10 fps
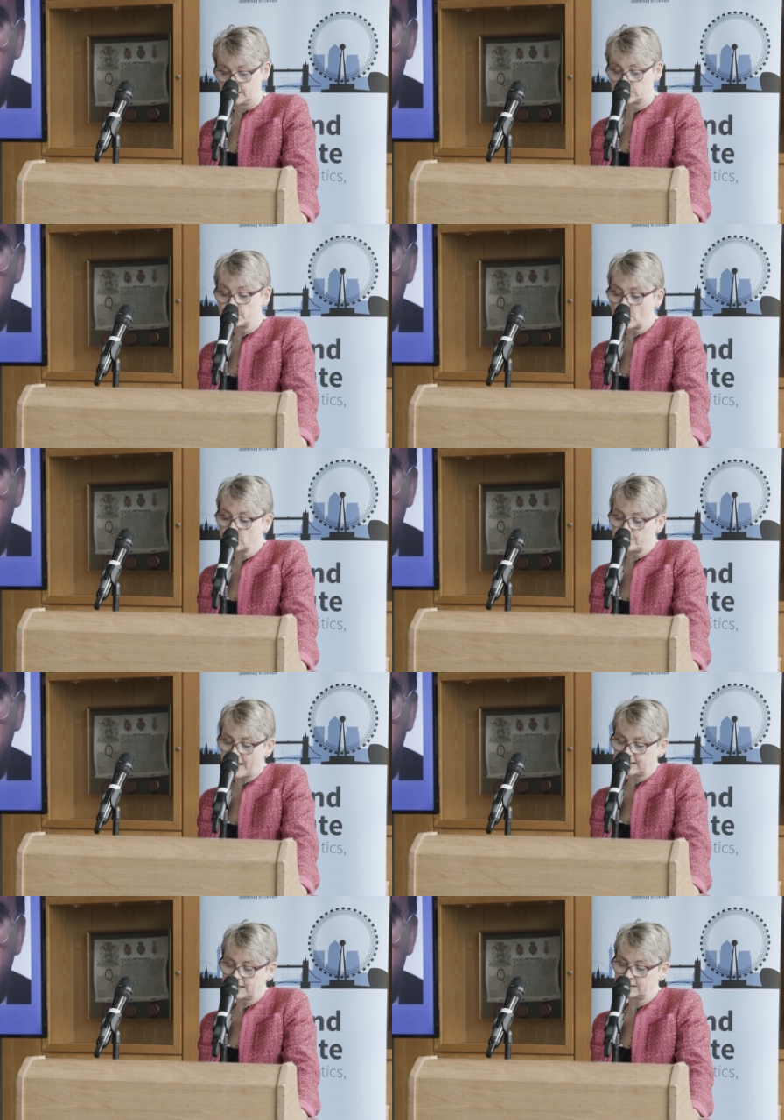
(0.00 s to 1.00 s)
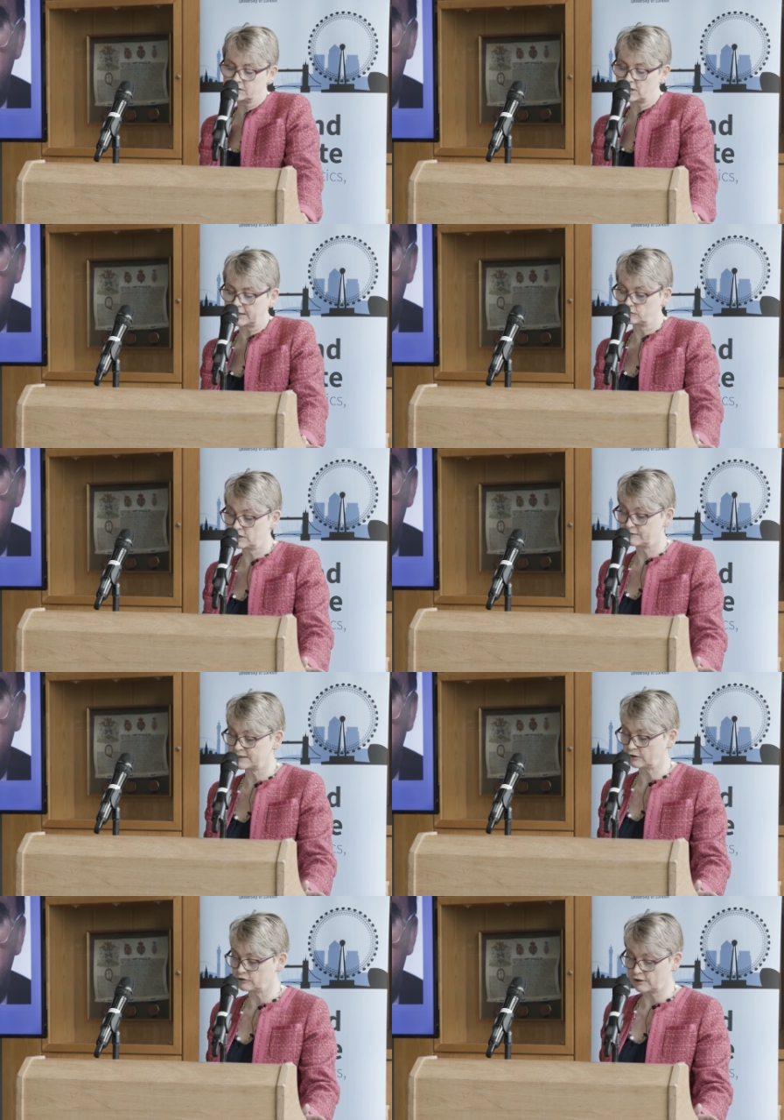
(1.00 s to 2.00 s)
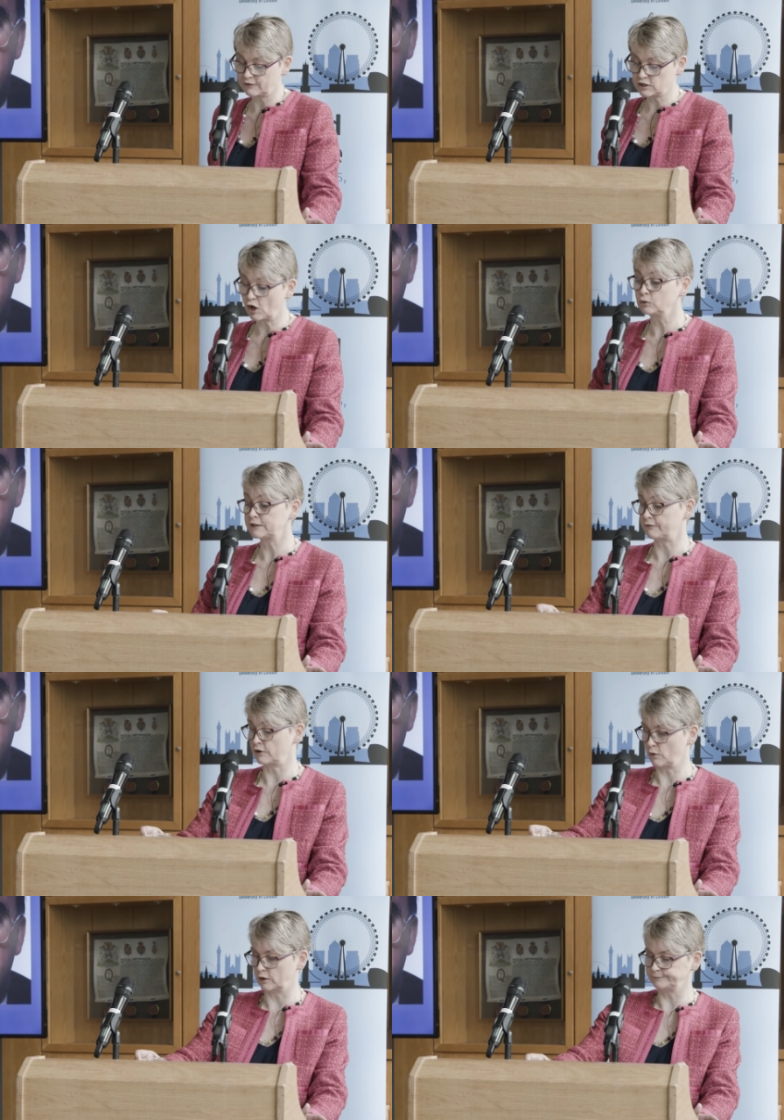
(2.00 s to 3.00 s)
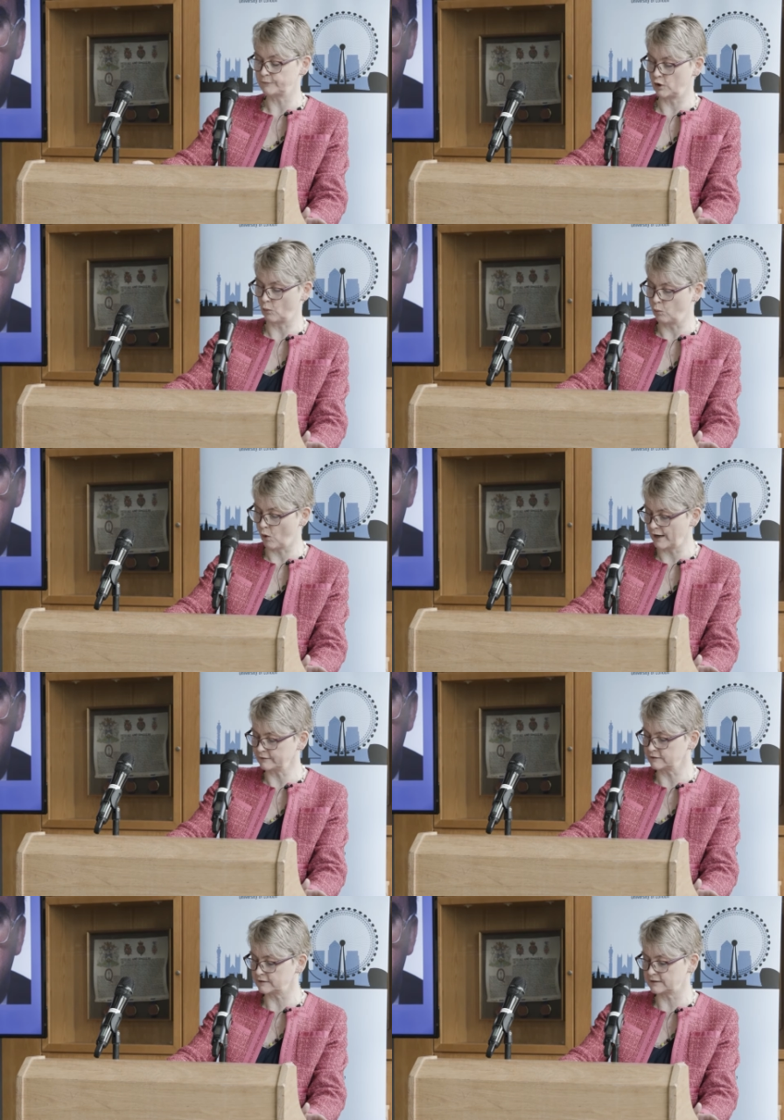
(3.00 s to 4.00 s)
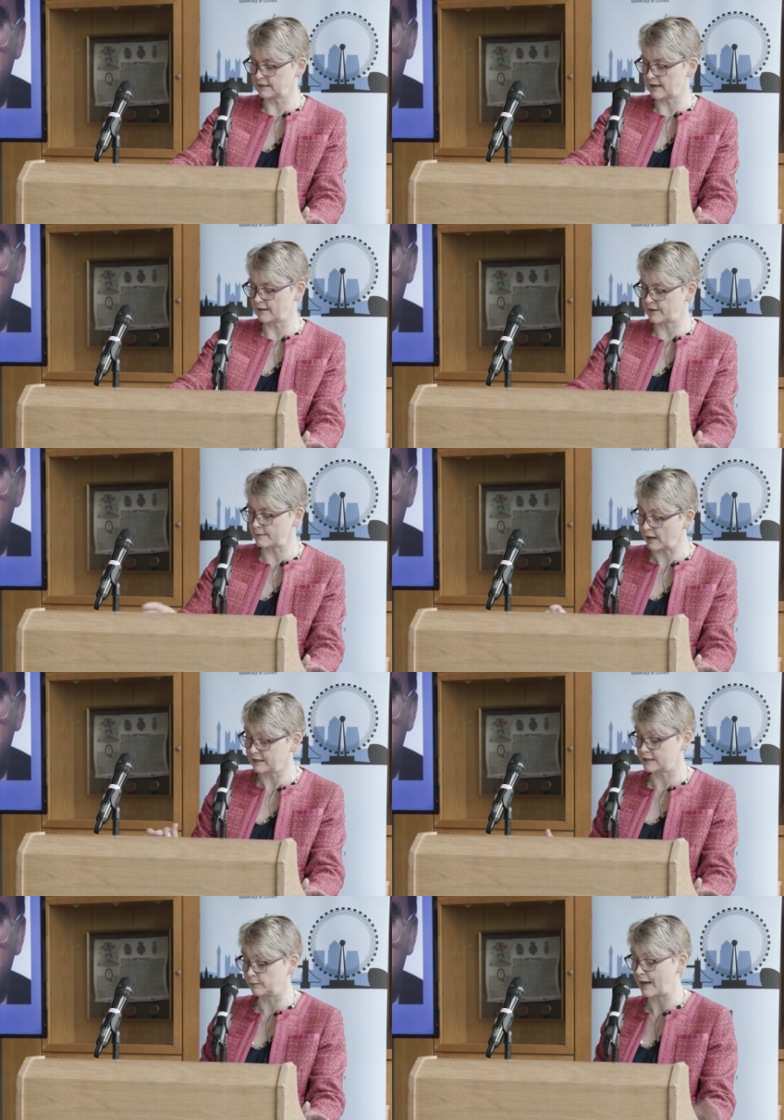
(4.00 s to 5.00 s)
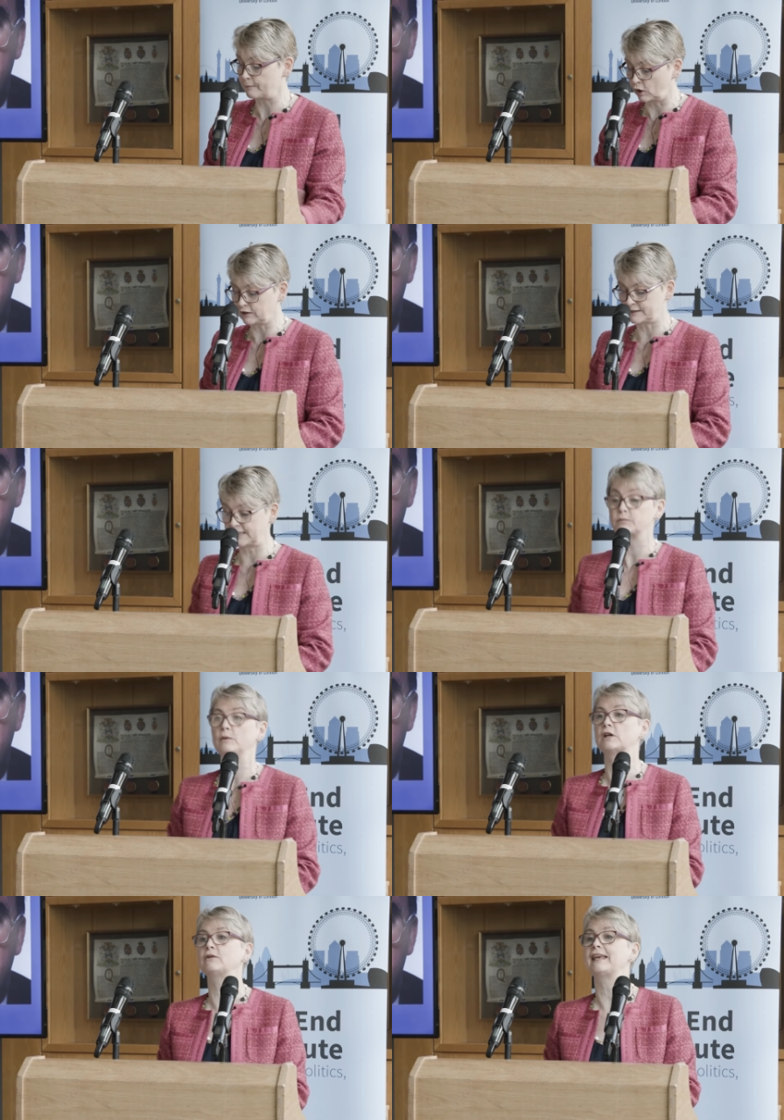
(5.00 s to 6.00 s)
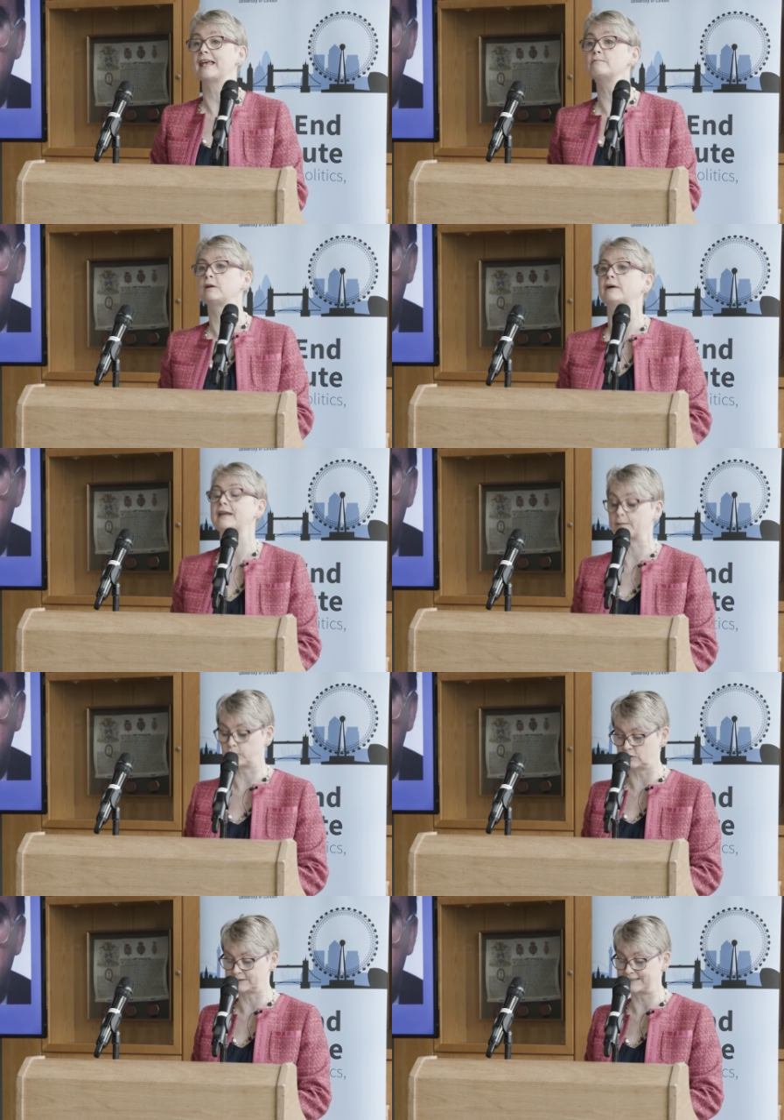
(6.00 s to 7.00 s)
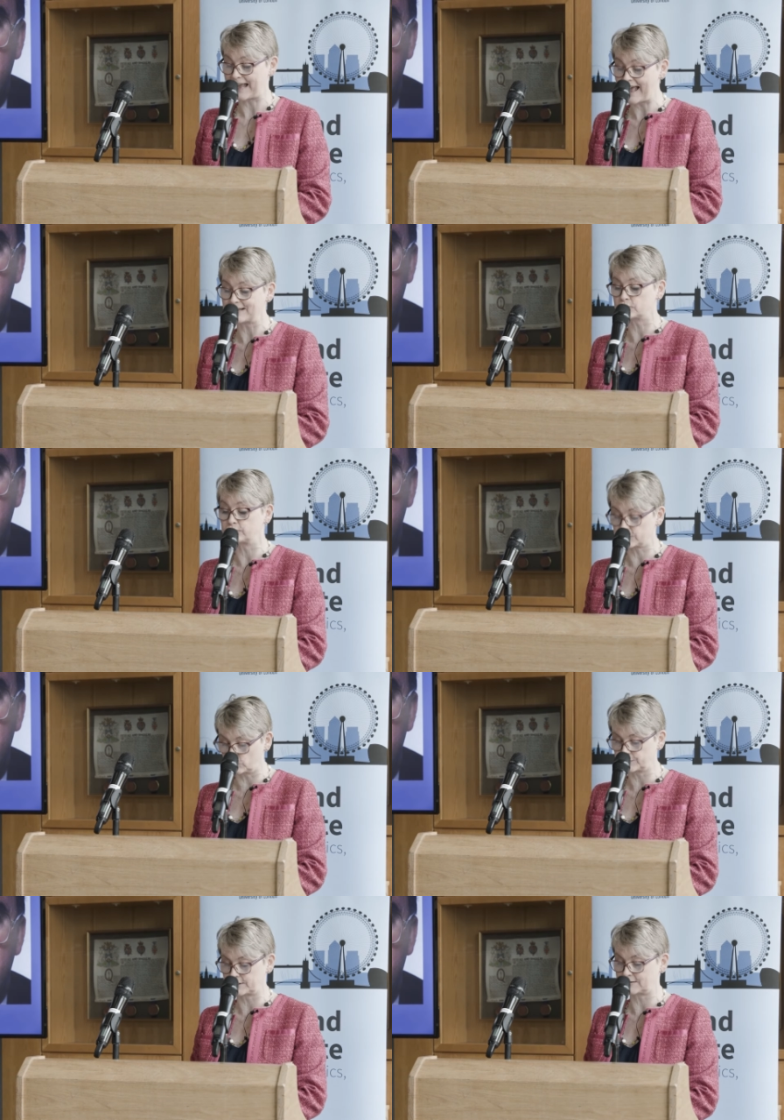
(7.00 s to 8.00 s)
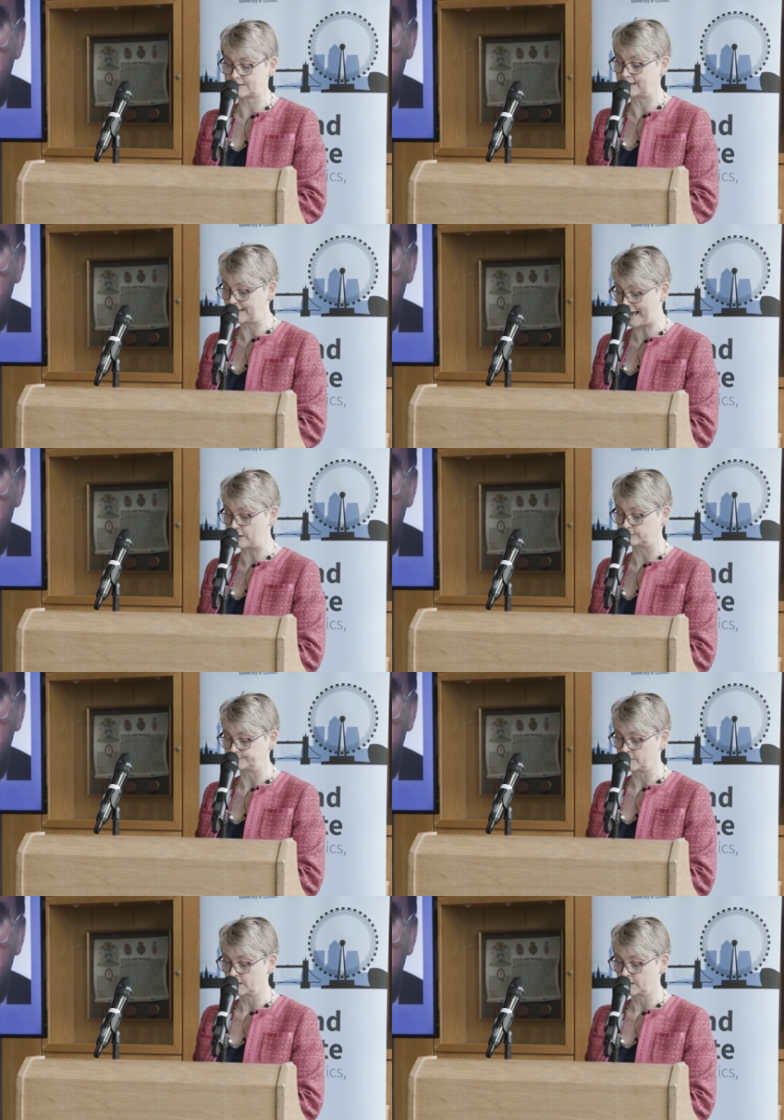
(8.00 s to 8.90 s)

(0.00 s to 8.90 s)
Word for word: So, Margaret Beckett, as Shadow Chief Secretary, told everyone that whilst they might still be our policies, we would only implement our policies as resources allow.